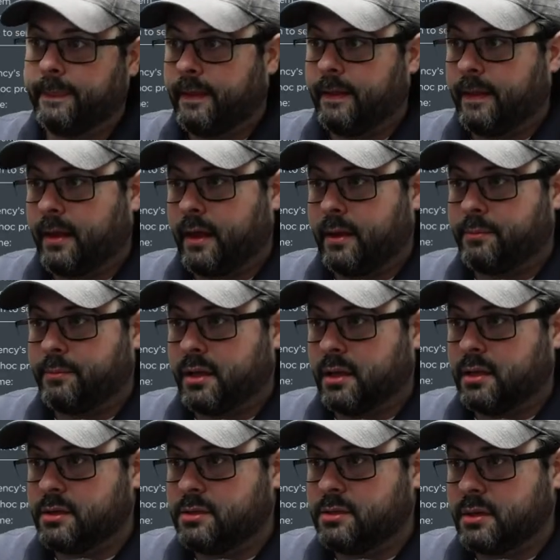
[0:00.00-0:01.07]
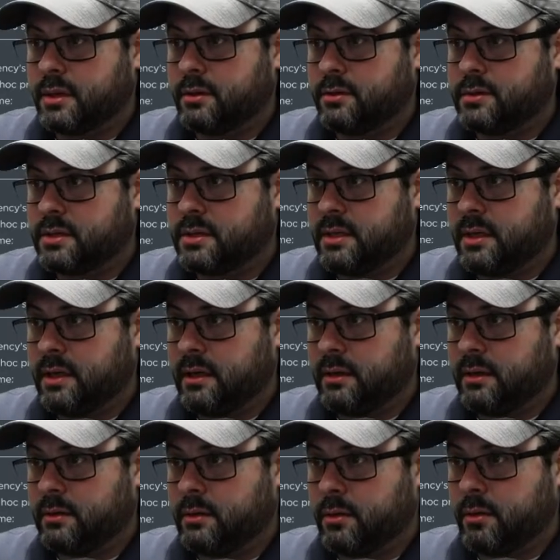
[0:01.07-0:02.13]
But at least you get to see
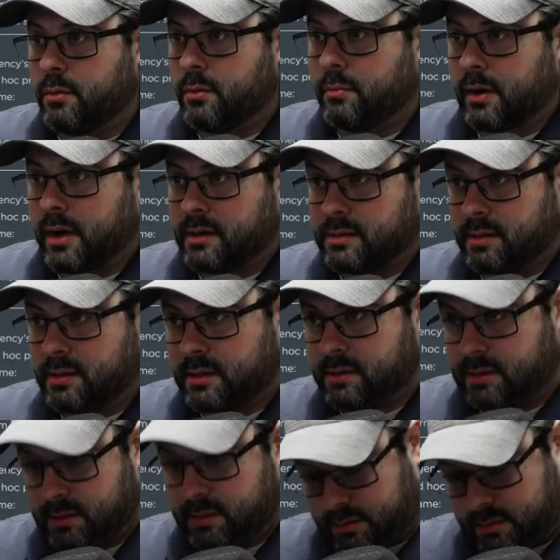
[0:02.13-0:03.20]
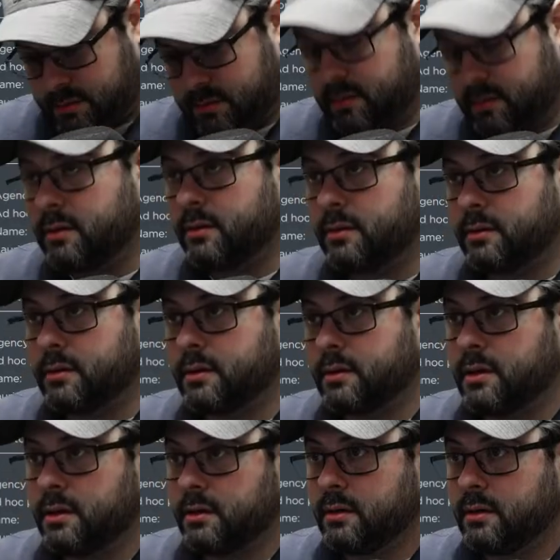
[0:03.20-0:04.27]
the whole process.
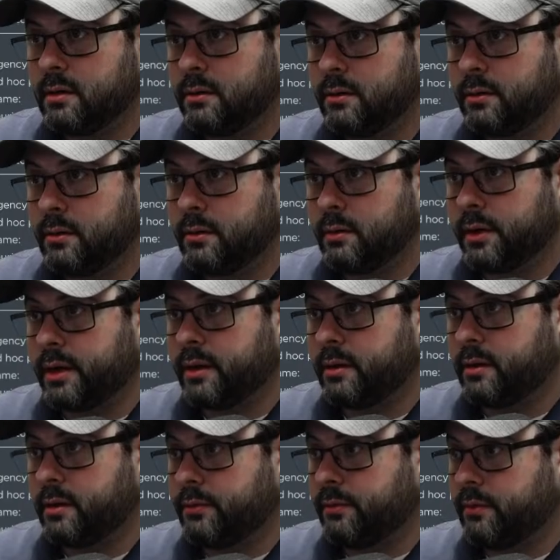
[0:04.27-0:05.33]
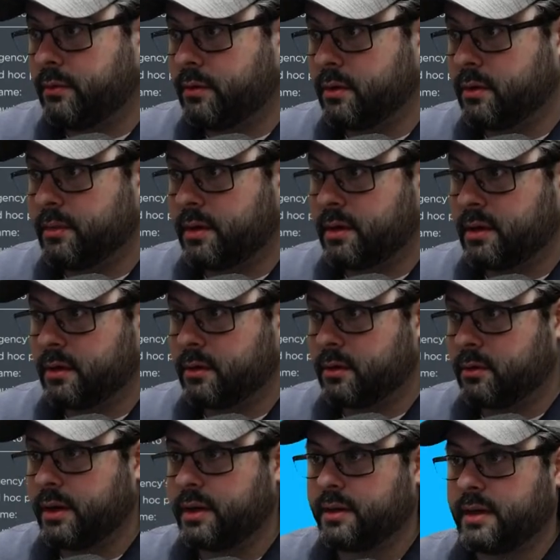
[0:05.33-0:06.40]
Here, we created the form and then
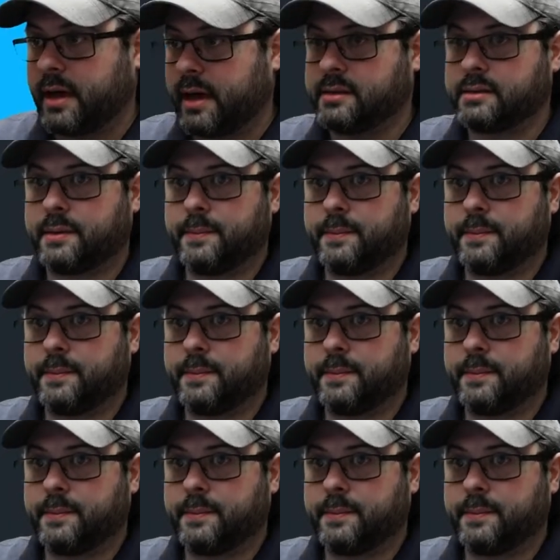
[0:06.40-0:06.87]
create a task.